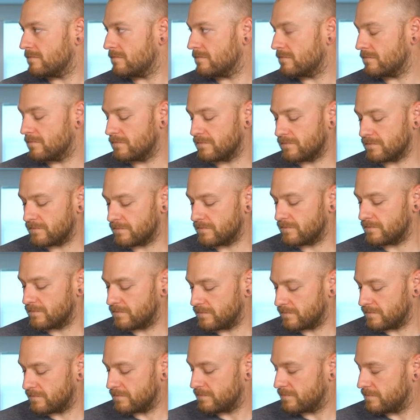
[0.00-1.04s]

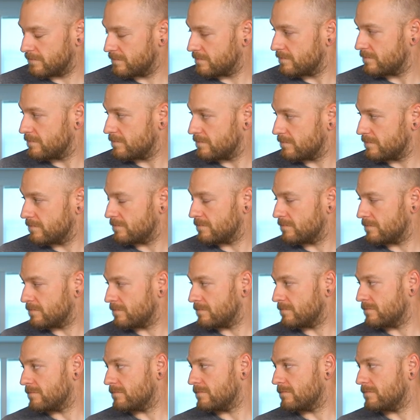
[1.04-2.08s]

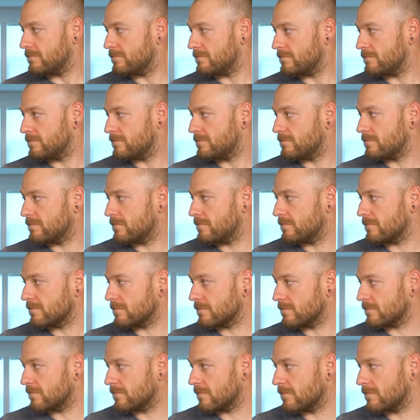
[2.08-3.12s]

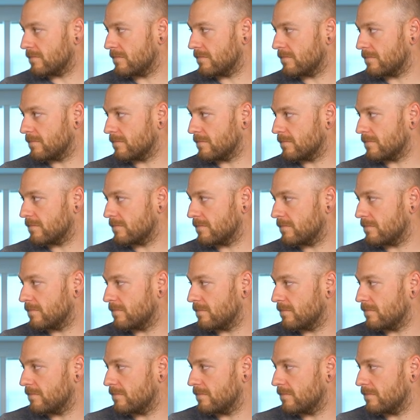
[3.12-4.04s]
This person isn't speaking.